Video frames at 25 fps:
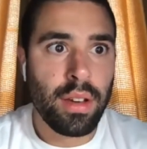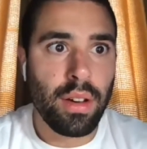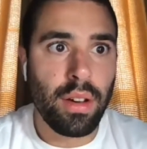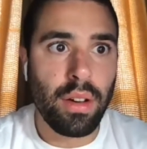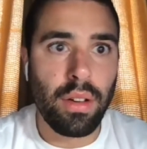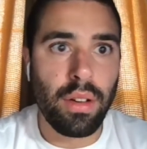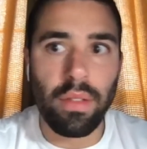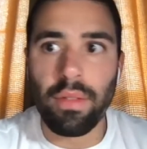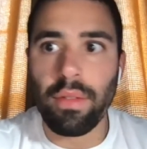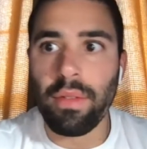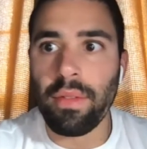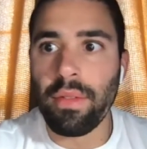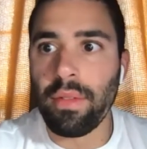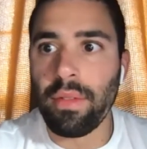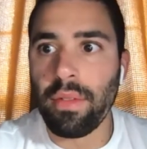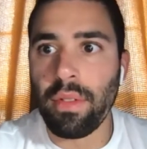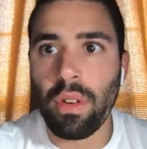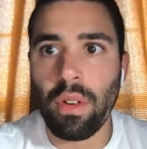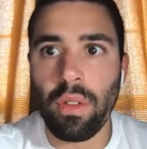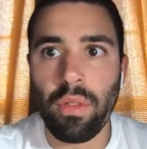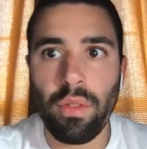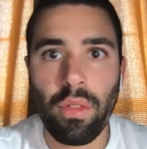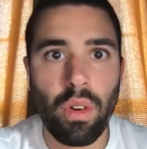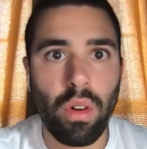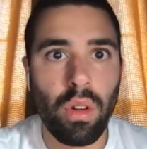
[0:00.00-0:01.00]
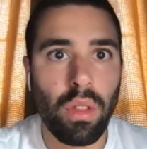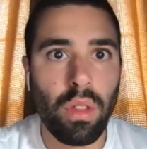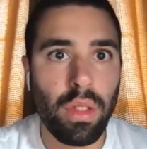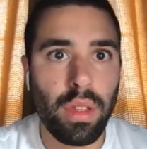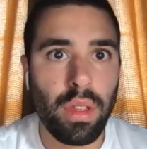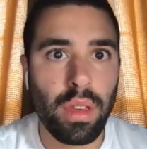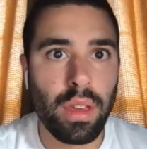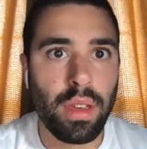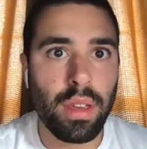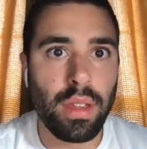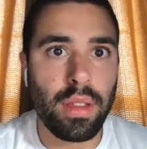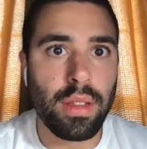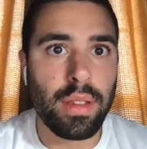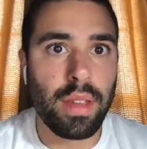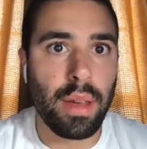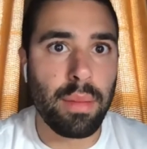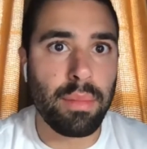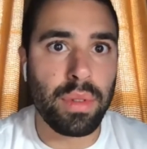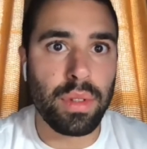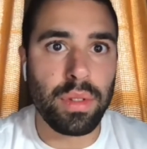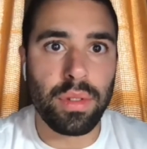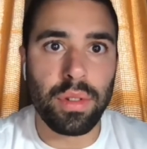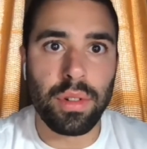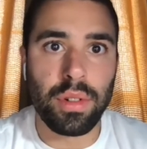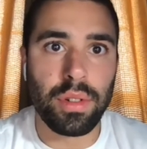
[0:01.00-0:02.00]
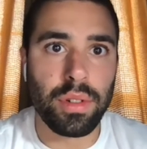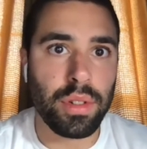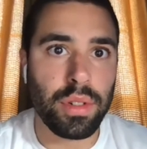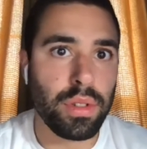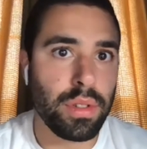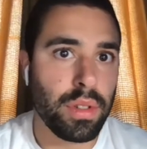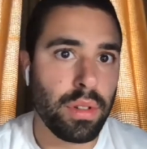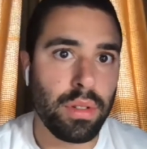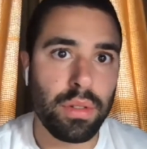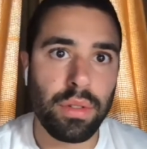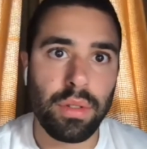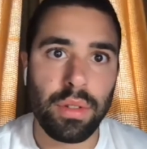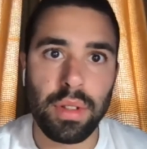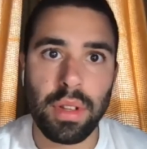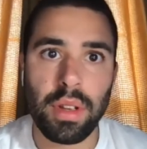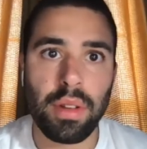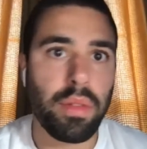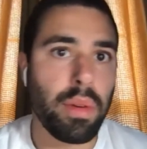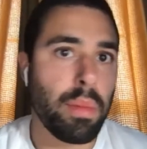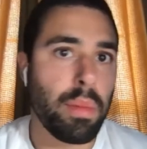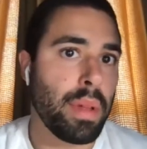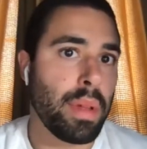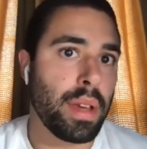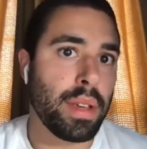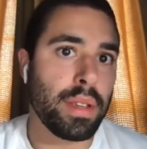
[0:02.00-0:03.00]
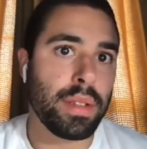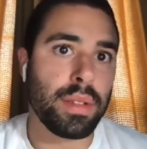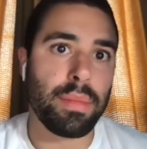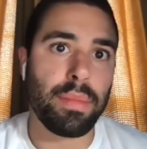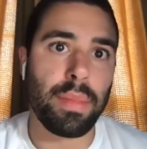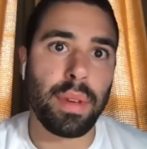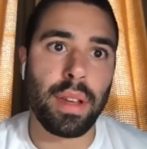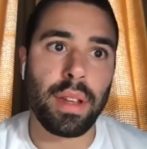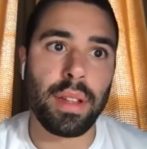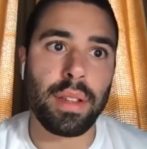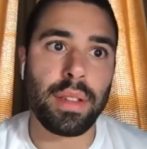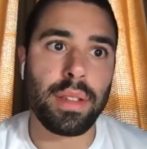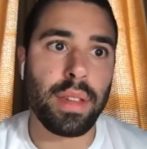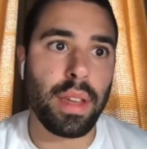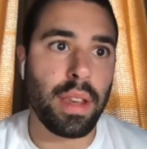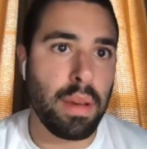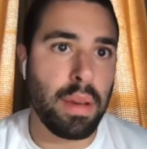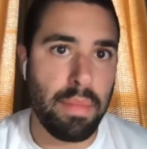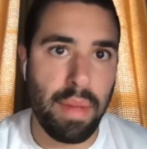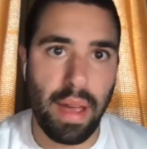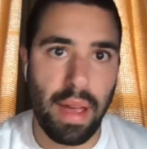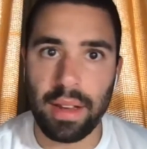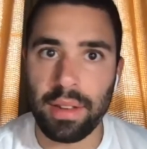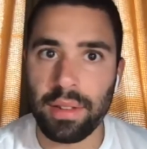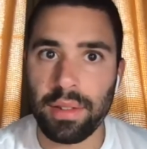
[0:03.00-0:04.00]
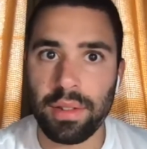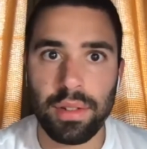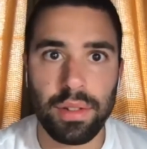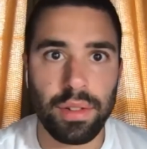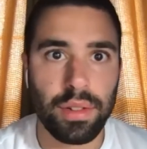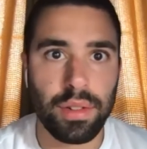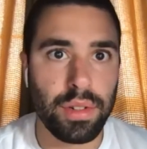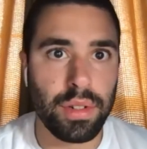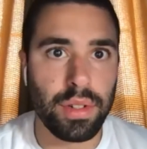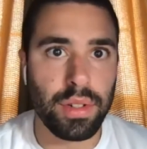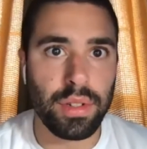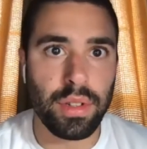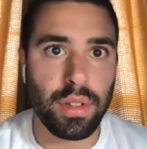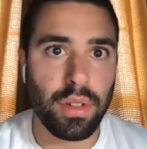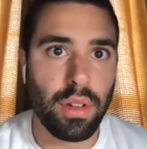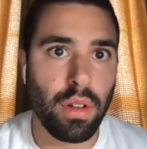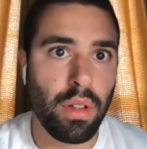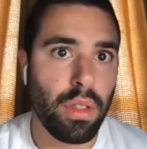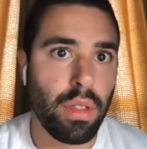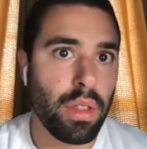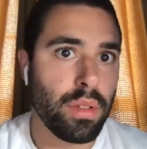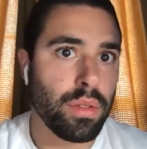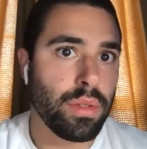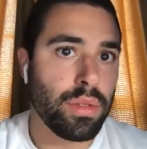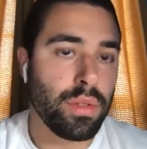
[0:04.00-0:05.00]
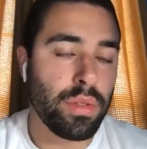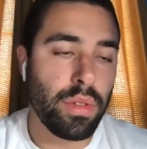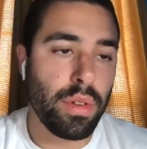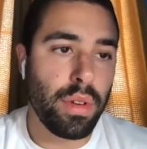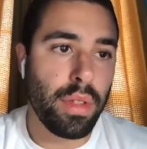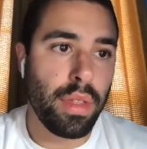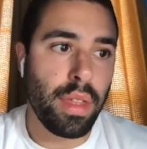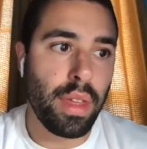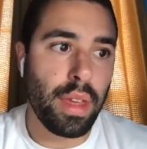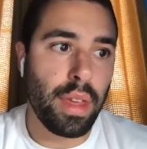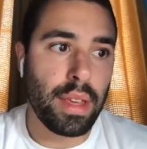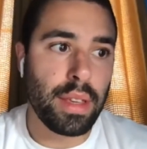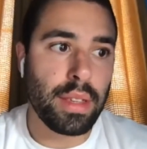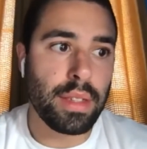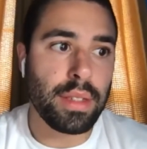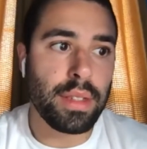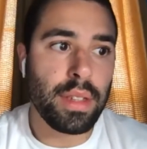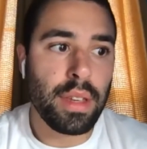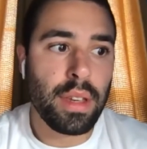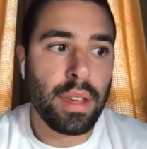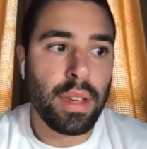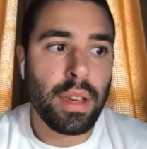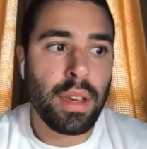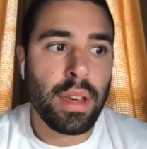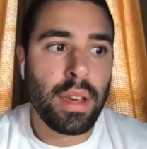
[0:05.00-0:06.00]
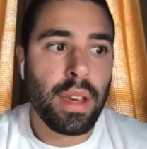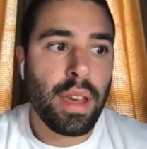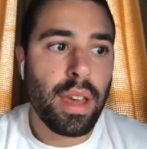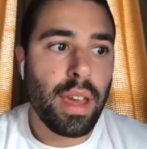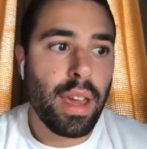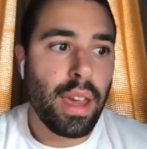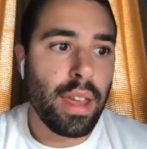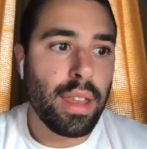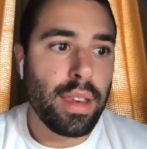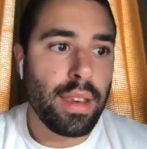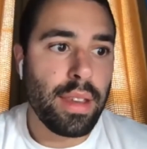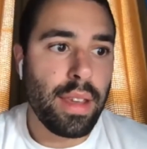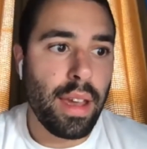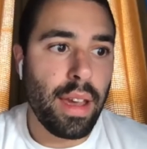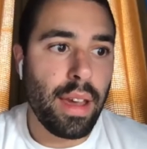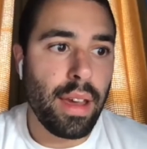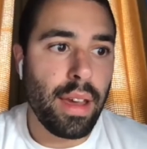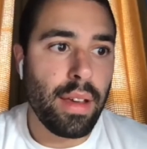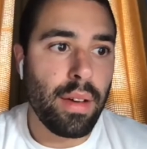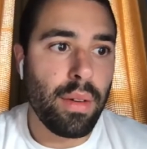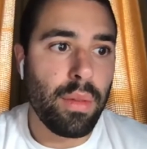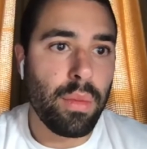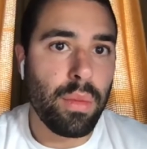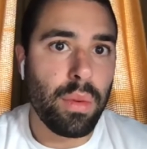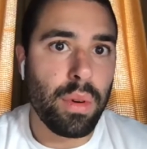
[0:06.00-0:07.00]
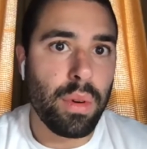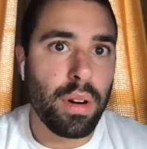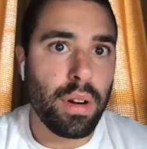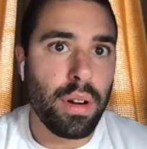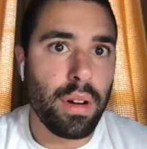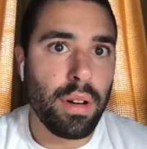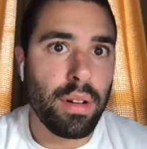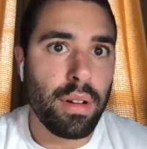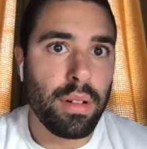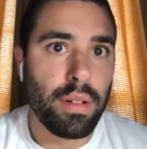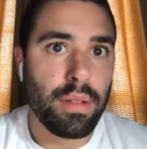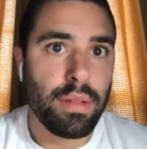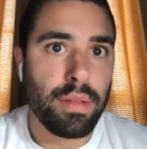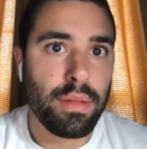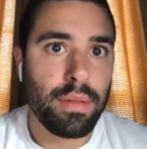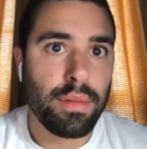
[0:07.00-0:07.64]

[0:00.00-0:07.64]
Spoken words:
of all the types of surgeries, including knee replacements, any back surgeries, and all those sort of things. And yet we're